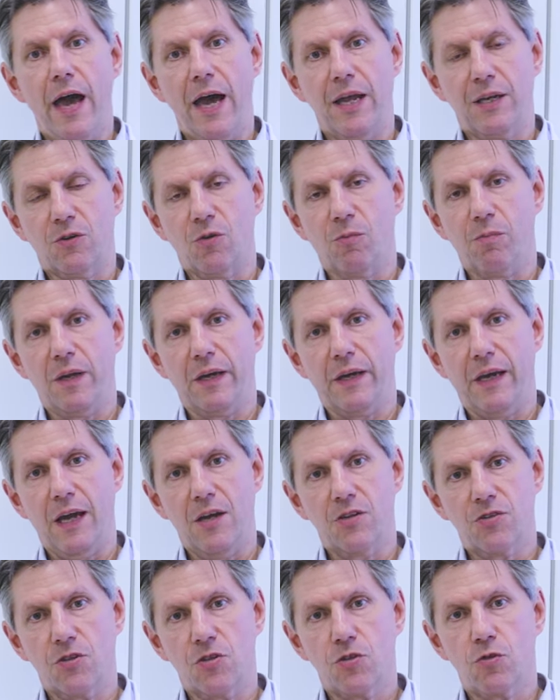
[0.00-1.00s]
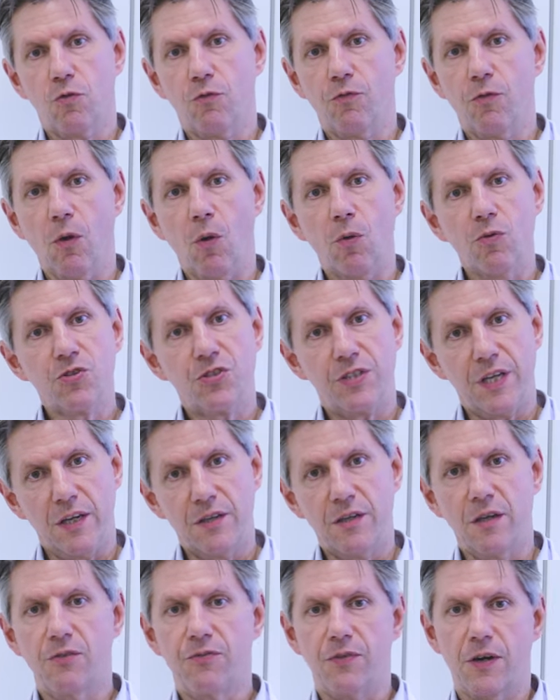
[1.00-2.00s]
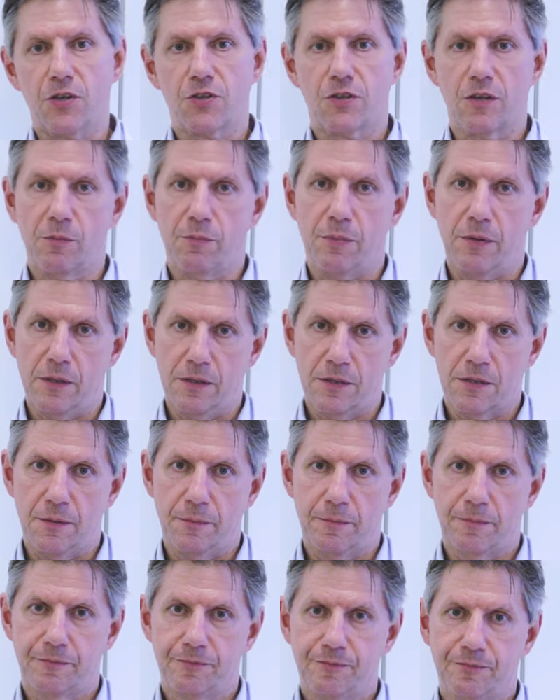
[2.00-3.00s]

and complications of long-standing facial palsy.